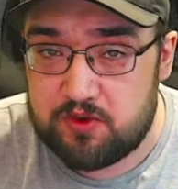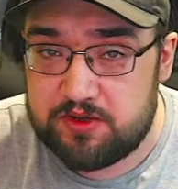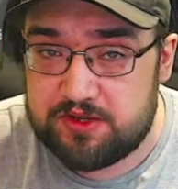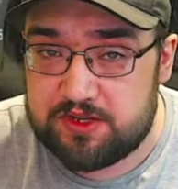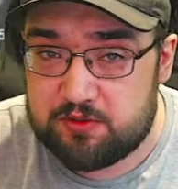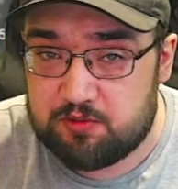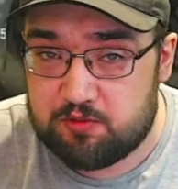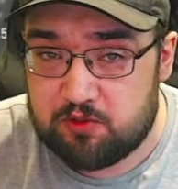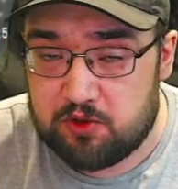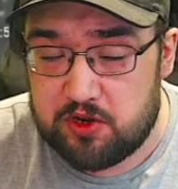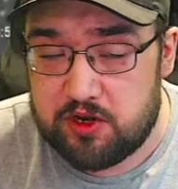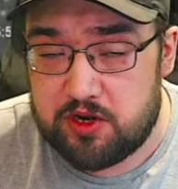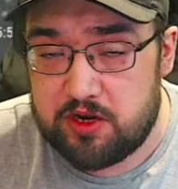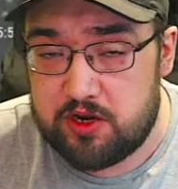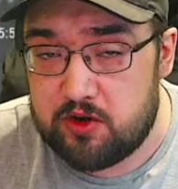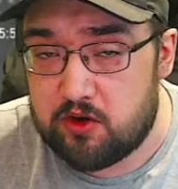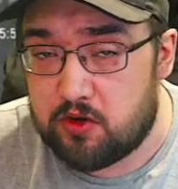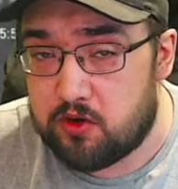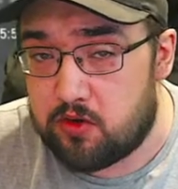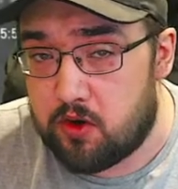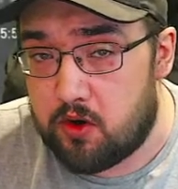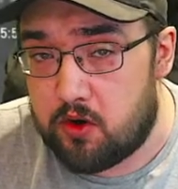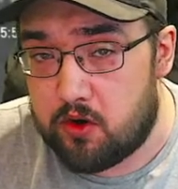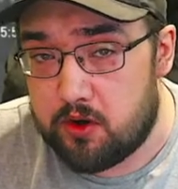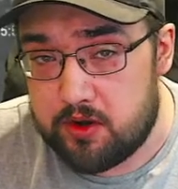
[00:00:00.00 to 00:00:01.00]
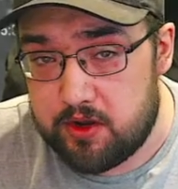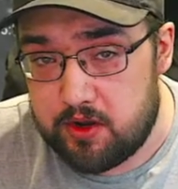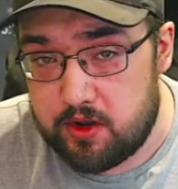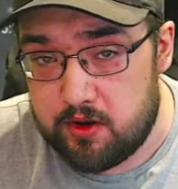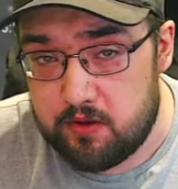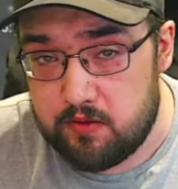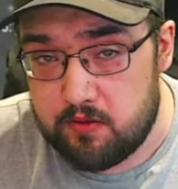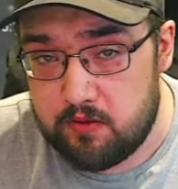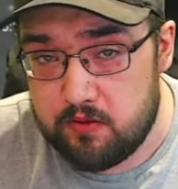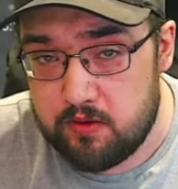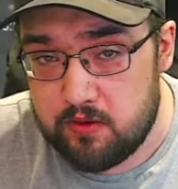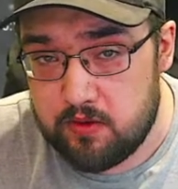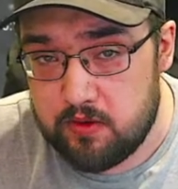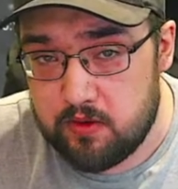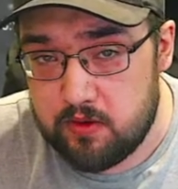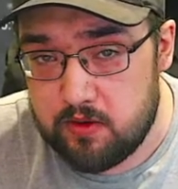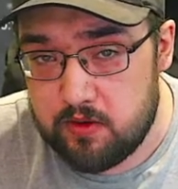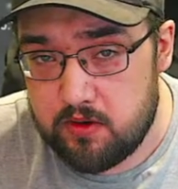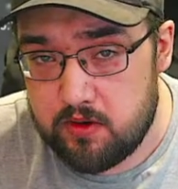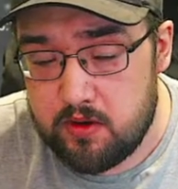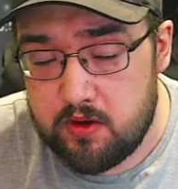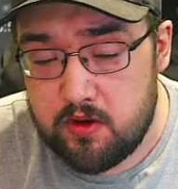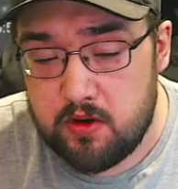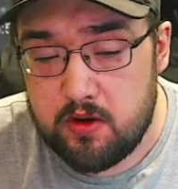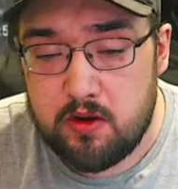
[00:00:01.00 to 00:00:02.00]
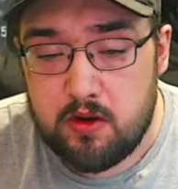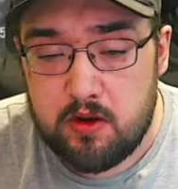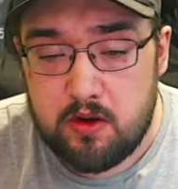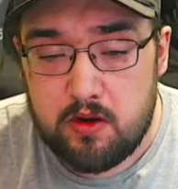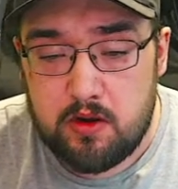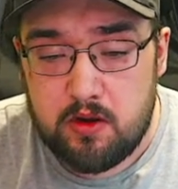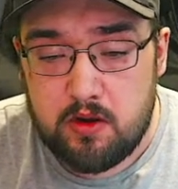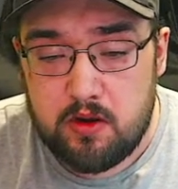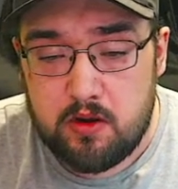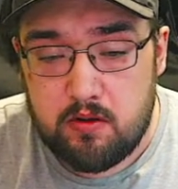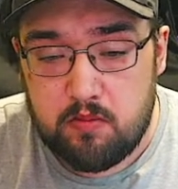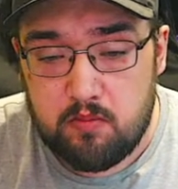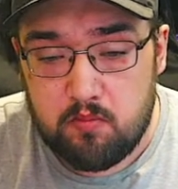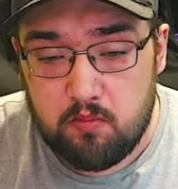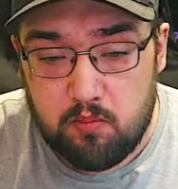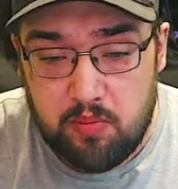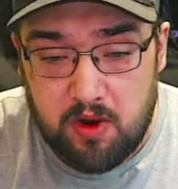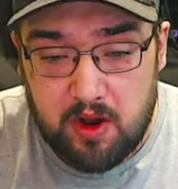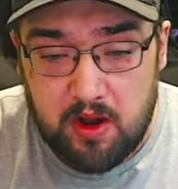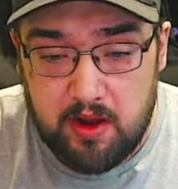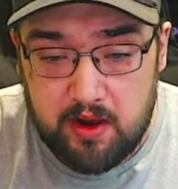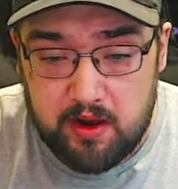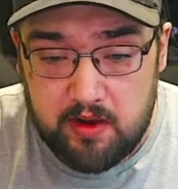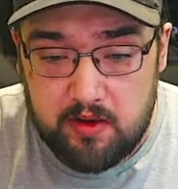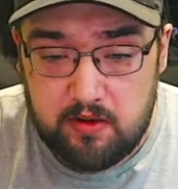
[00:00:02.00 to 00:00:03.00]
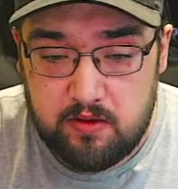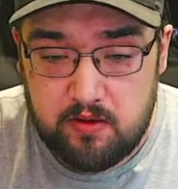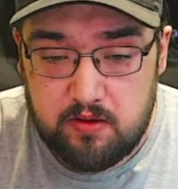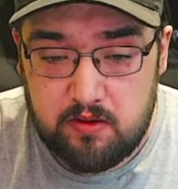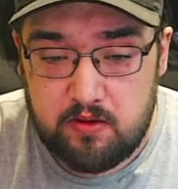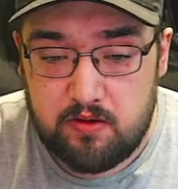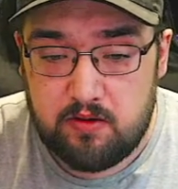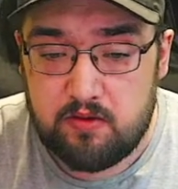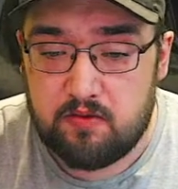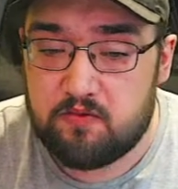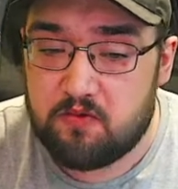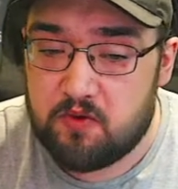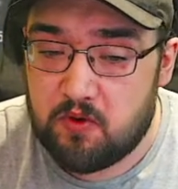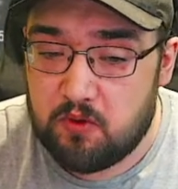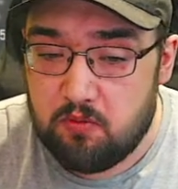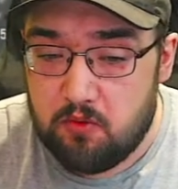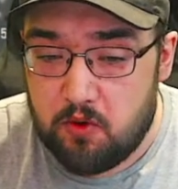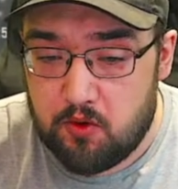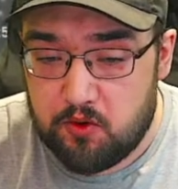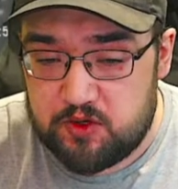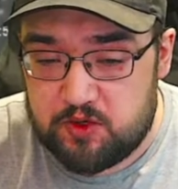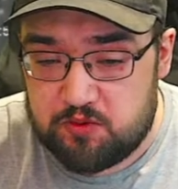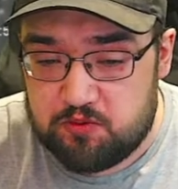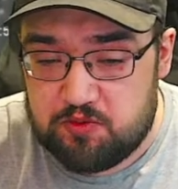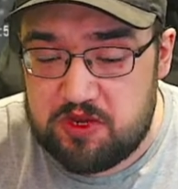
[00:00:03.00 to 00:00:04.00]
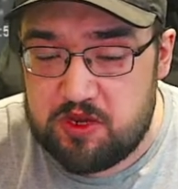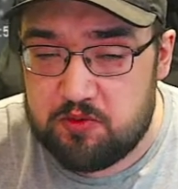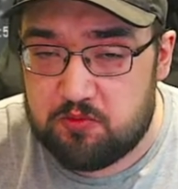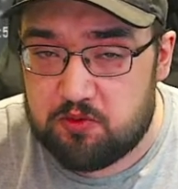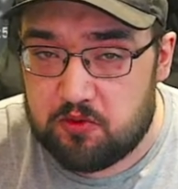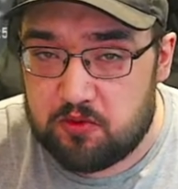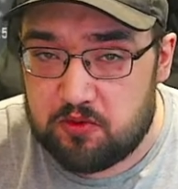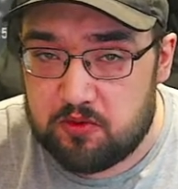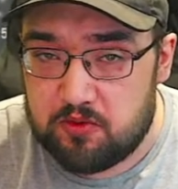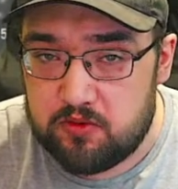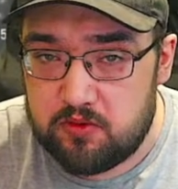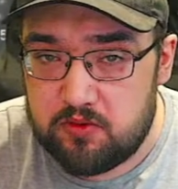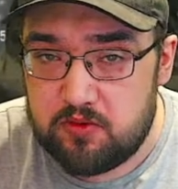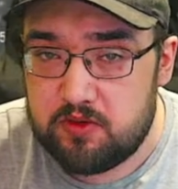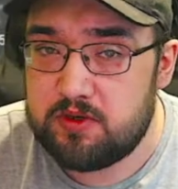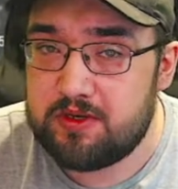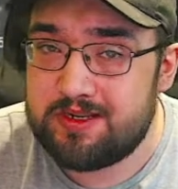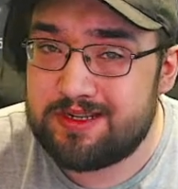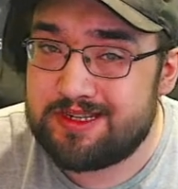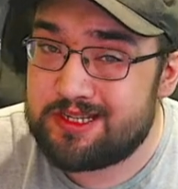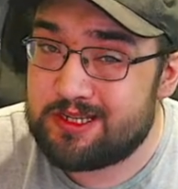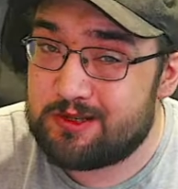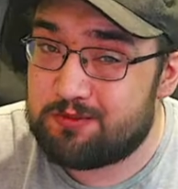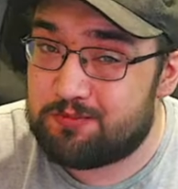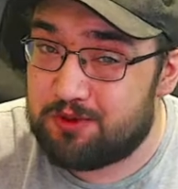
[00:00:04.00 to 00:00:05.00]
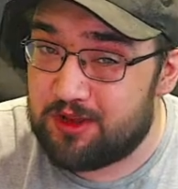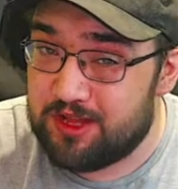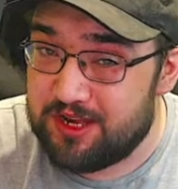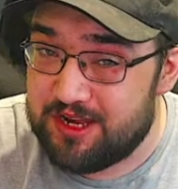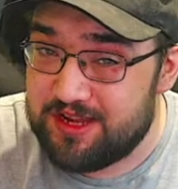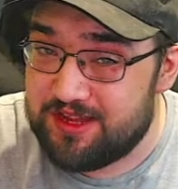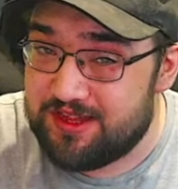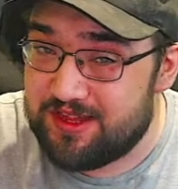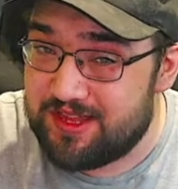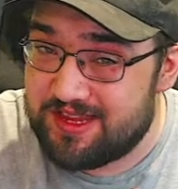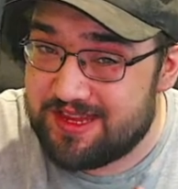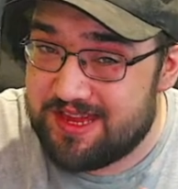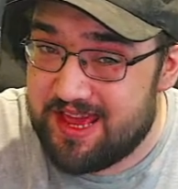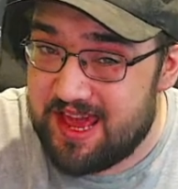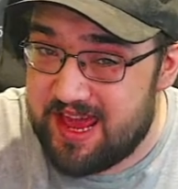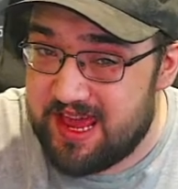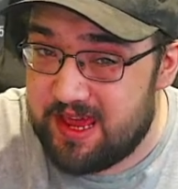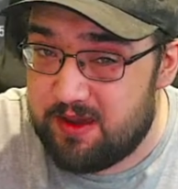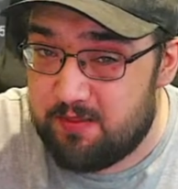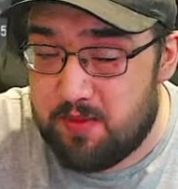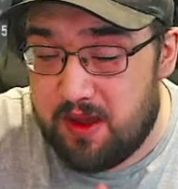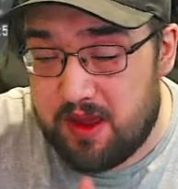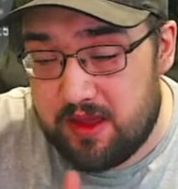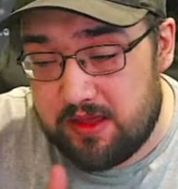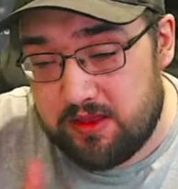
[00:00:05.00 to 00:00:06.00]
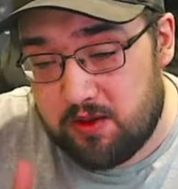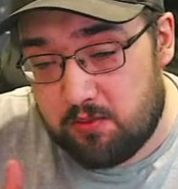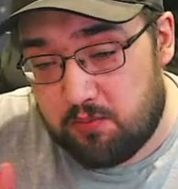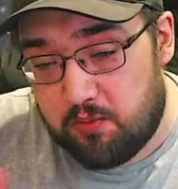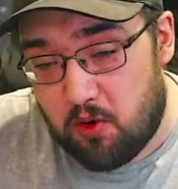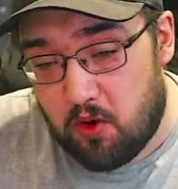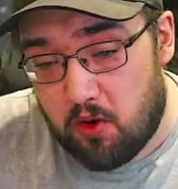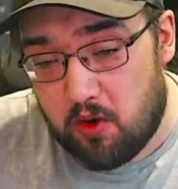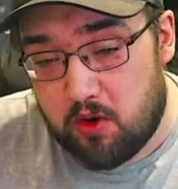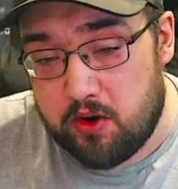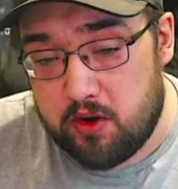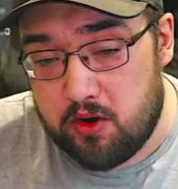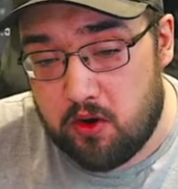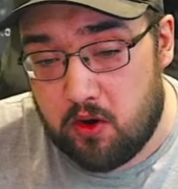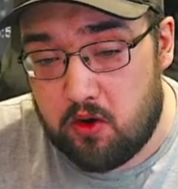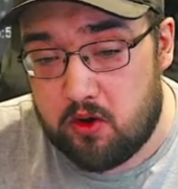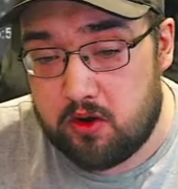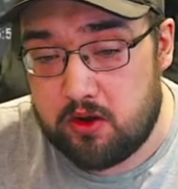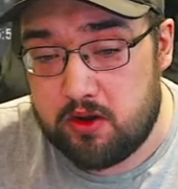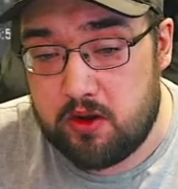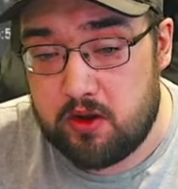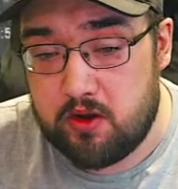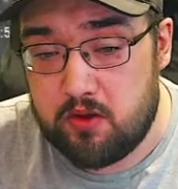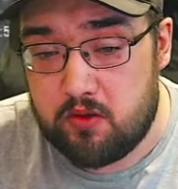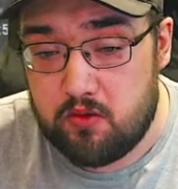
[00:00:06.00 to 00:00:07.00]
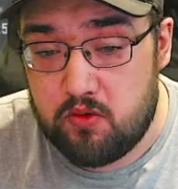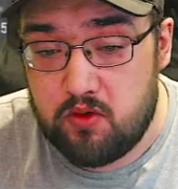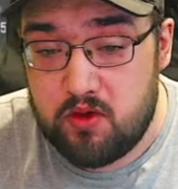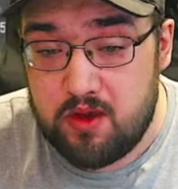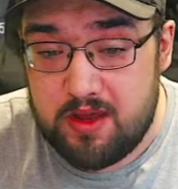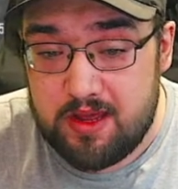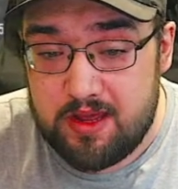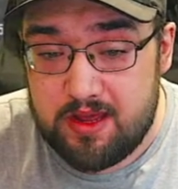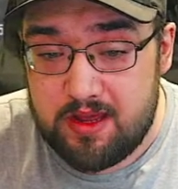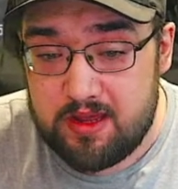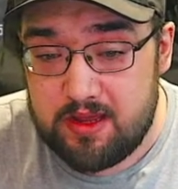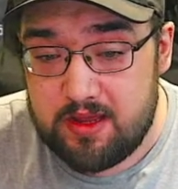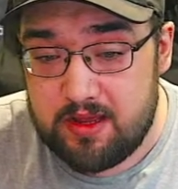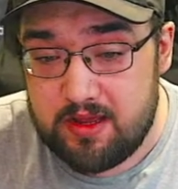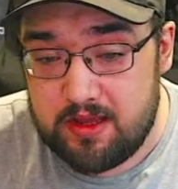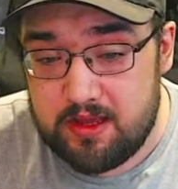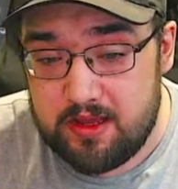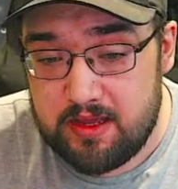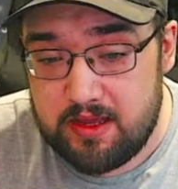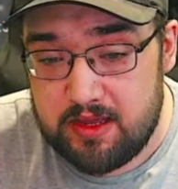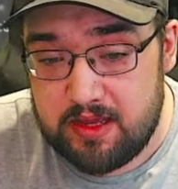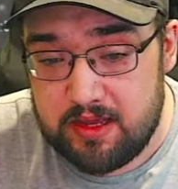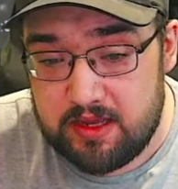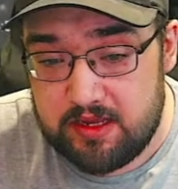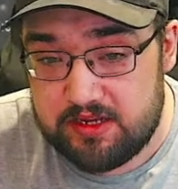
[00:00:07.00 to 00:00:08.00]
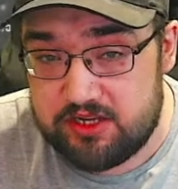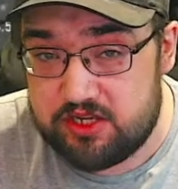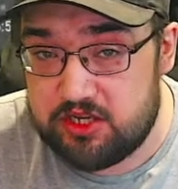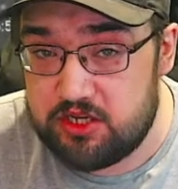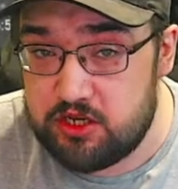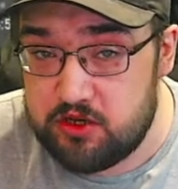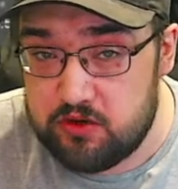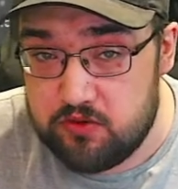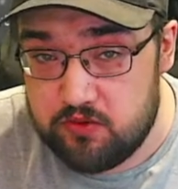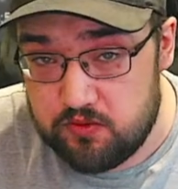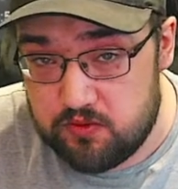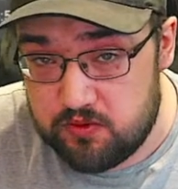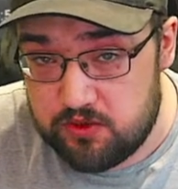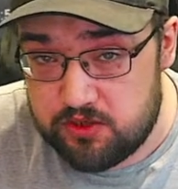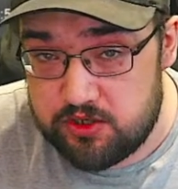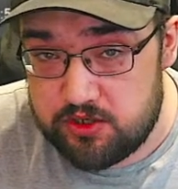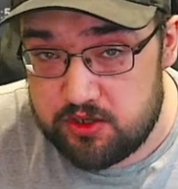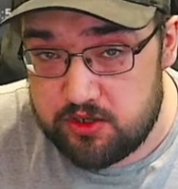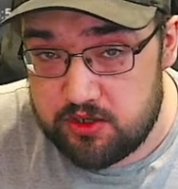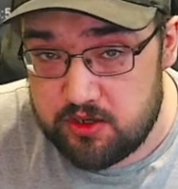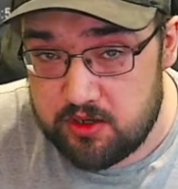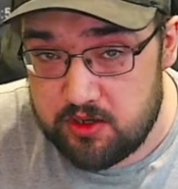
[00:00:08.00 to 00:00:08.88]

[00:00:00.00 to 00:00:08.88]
splitting your audio. But for most people, splitting the game and the party audio is huge.